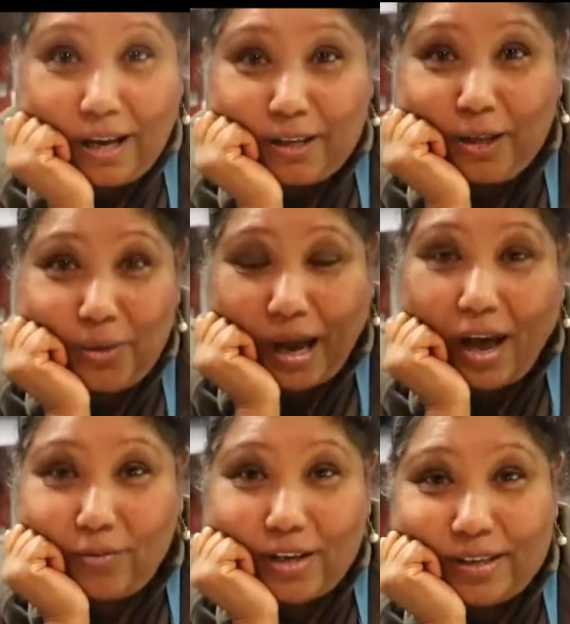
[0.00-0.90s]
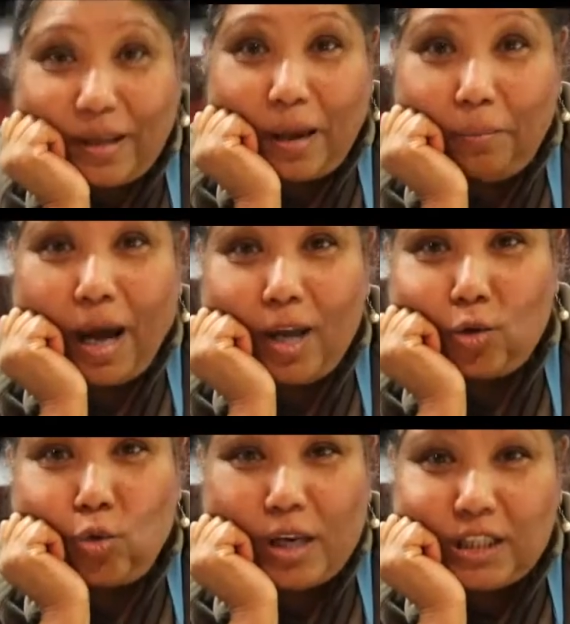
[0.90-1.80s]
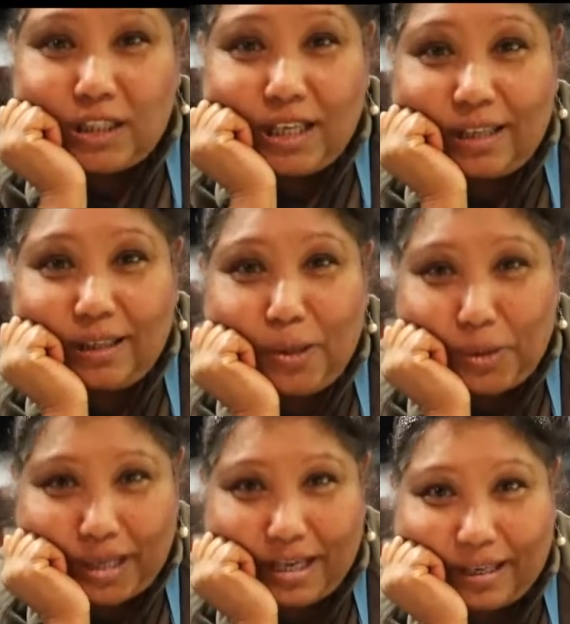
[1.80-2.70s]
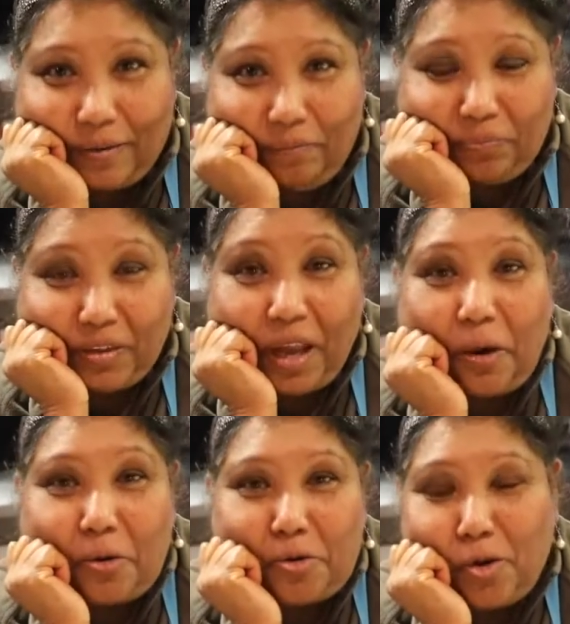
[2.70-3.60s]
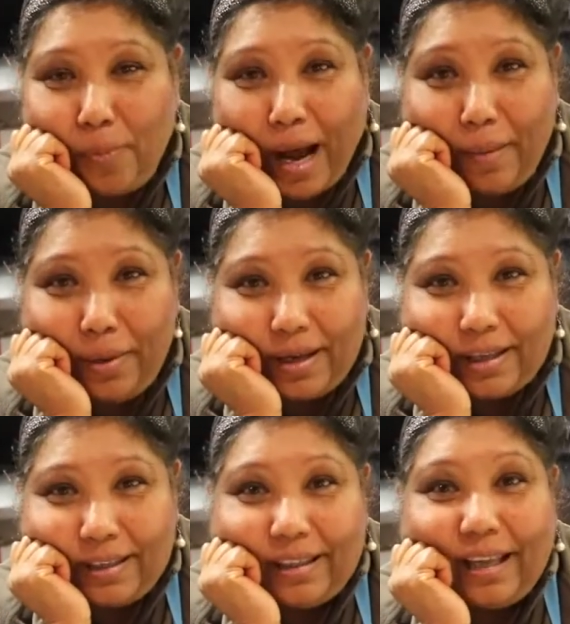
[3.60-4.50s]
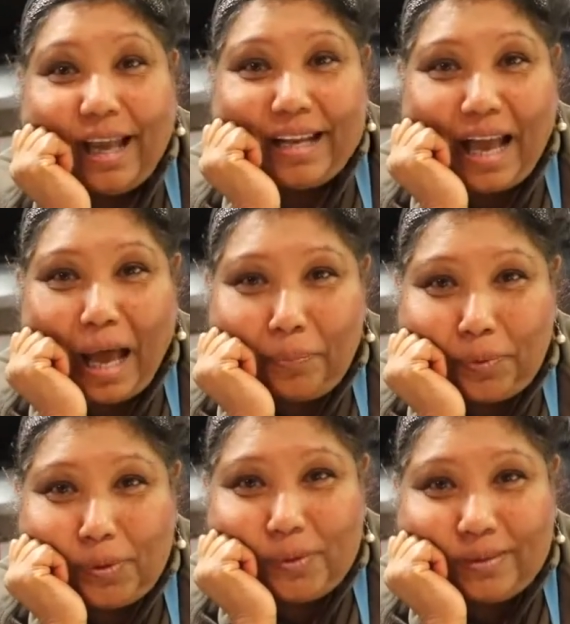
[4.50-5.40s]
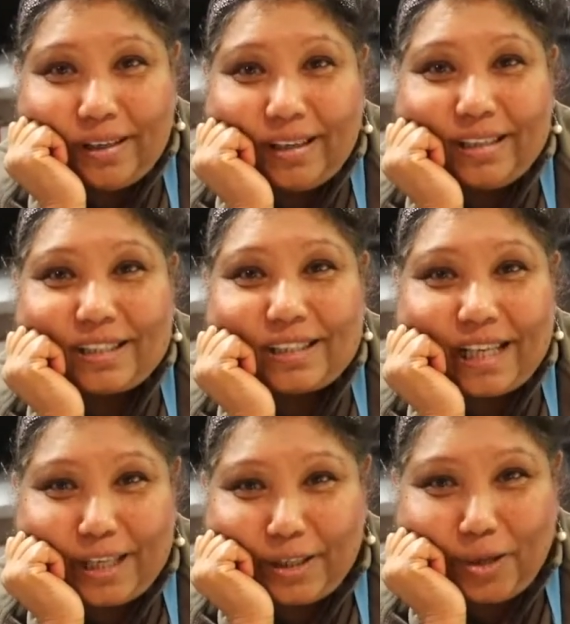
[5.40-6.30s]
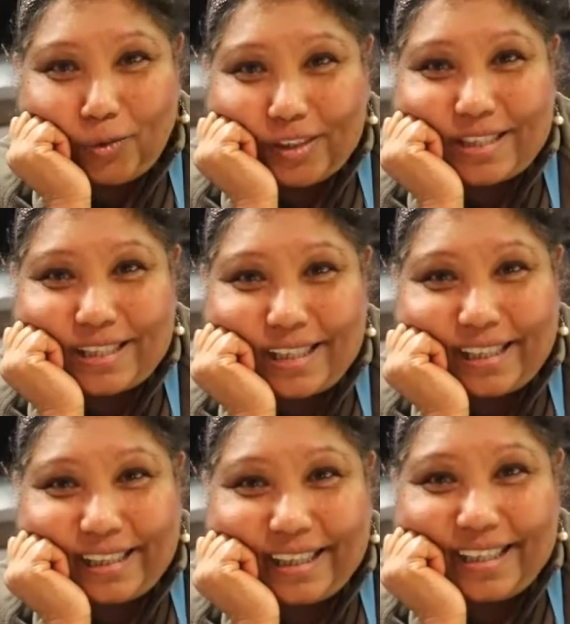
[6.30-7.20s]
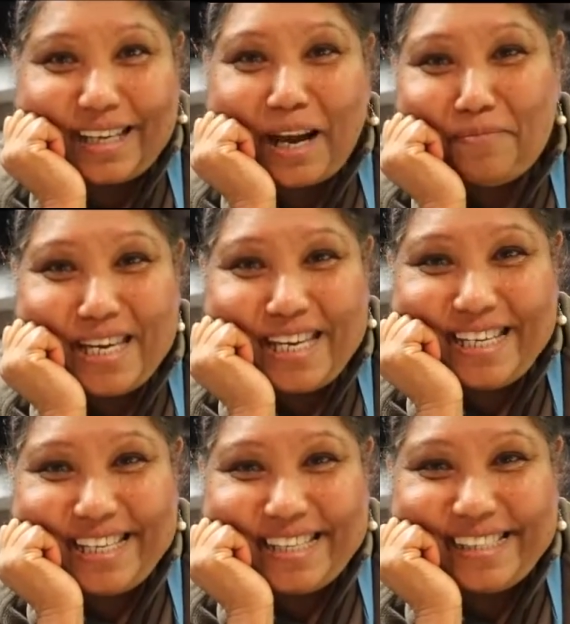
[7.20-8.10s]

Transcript: you have it, my rustic looking rhubarb and apple turnovers. Yummy.